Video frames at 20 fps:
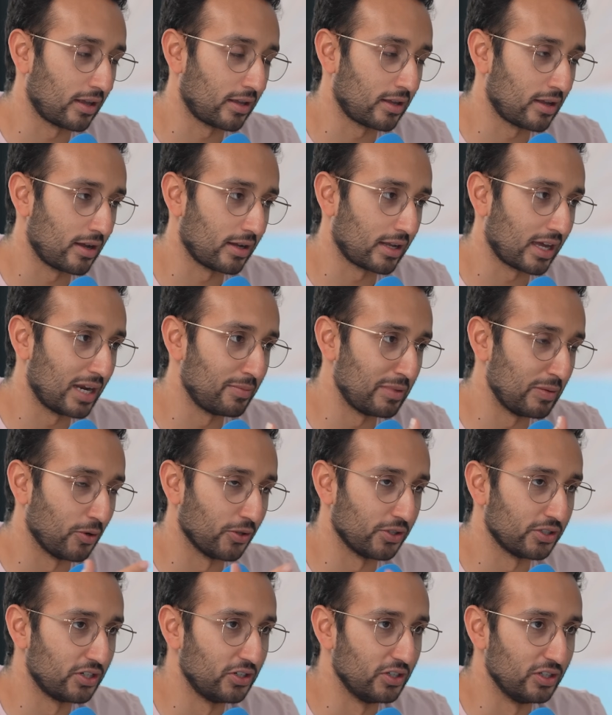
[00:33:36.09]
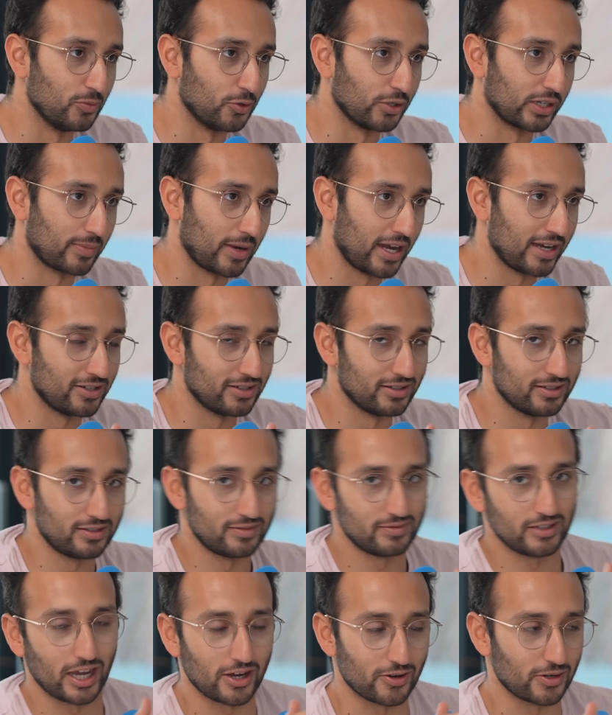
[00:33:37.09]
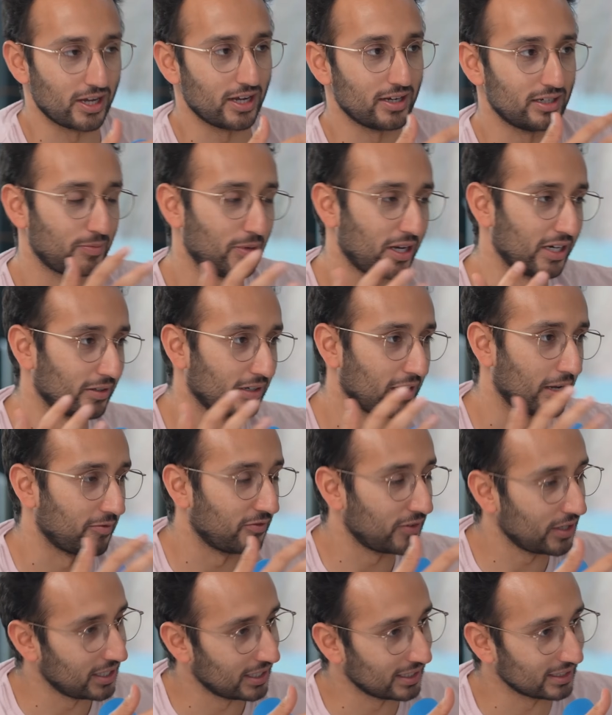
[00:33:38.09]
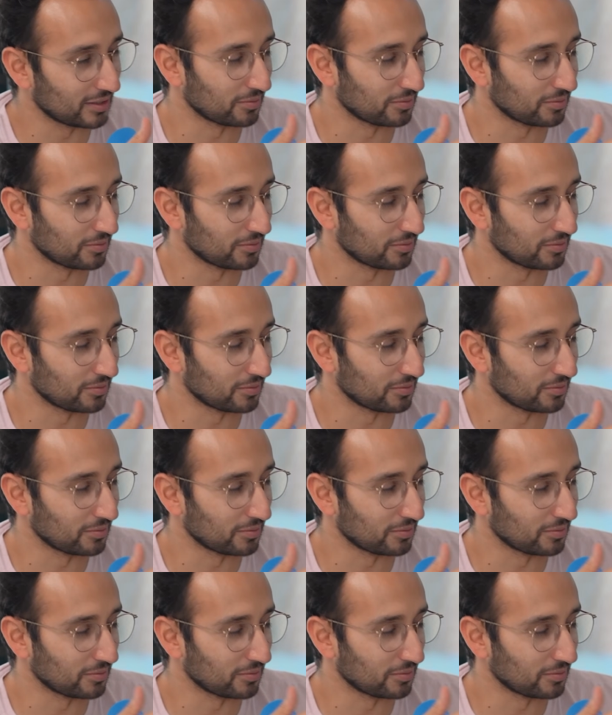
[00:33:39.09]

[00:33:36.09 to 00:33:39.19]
can I be bothered to do the morning pages, yay or nay, depending on how I'm feeling?